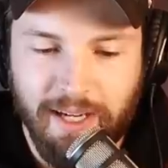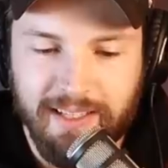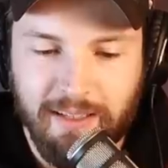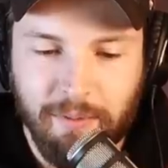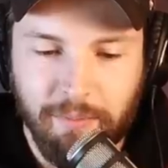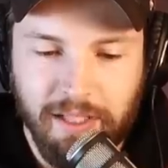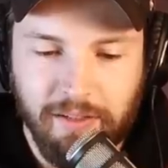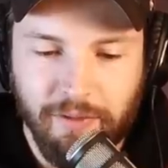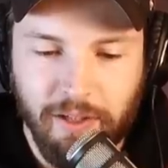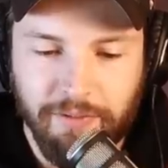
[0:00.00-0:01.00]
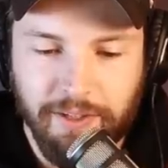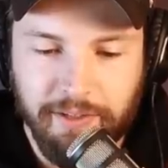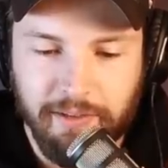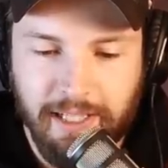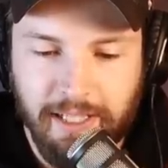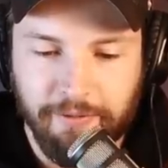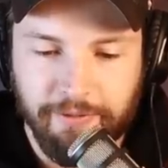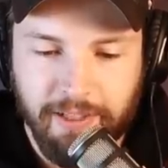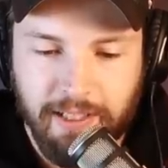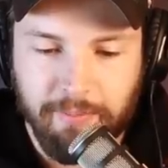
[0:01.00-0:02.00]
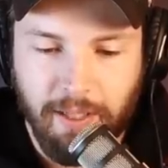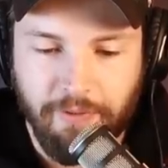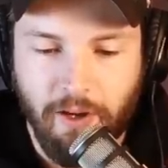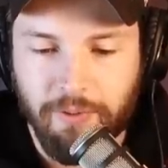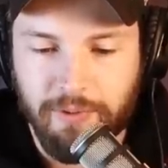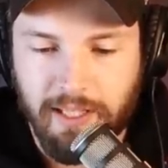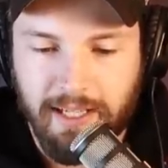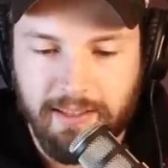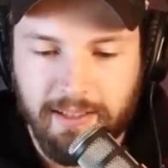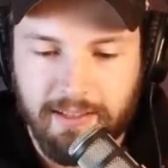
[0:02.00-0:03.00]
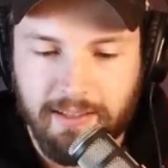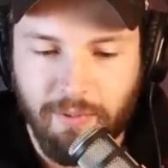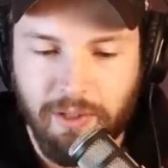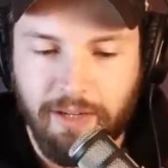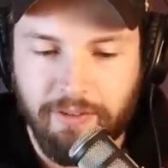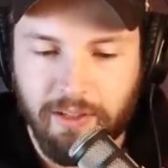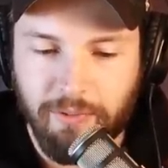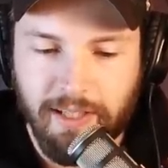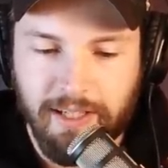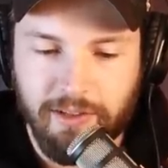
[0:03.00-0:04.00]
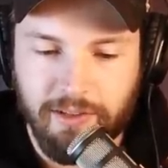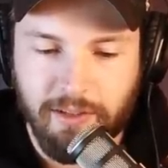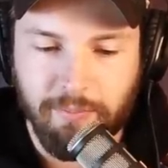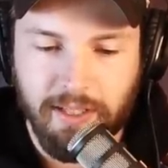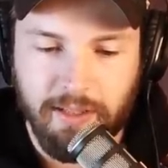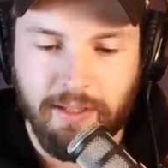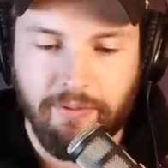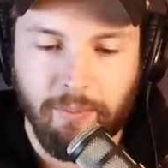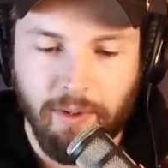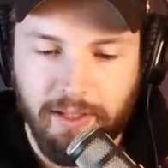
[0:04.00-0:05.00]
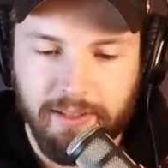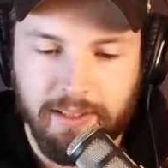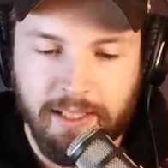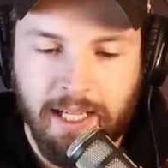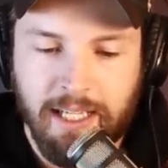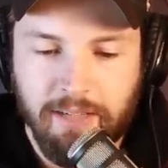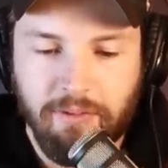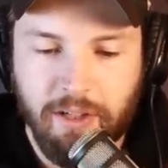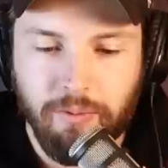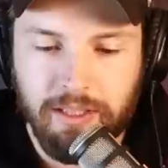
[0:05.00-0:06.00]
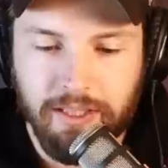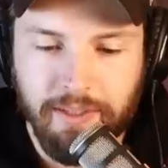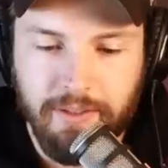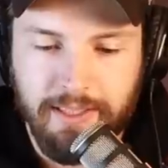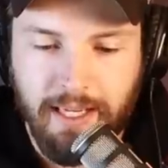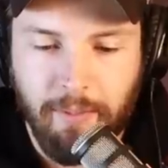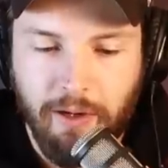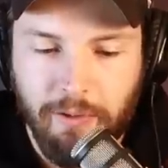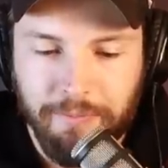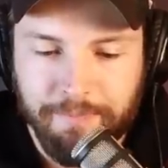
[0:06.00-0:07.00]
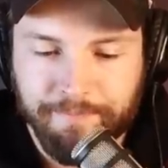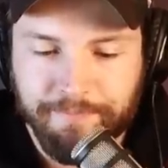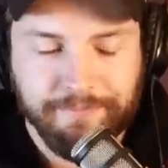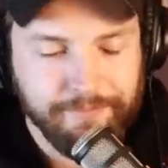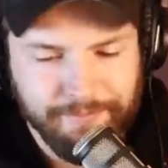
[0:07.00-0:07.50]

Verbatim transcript: want to raise them and be involved in their life. My father was like this. We don't have a good relationship because we never bonded, even though we lived in the same home.